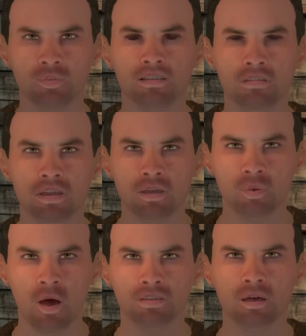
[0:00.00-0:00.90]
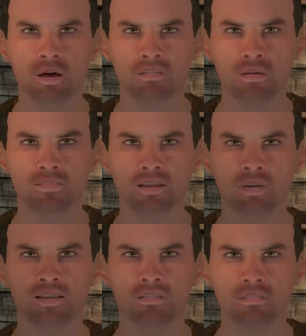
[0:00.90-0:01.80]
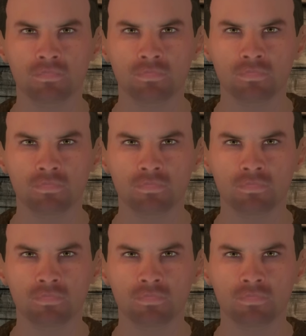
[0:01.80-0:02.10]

Ralphina was the love of my life.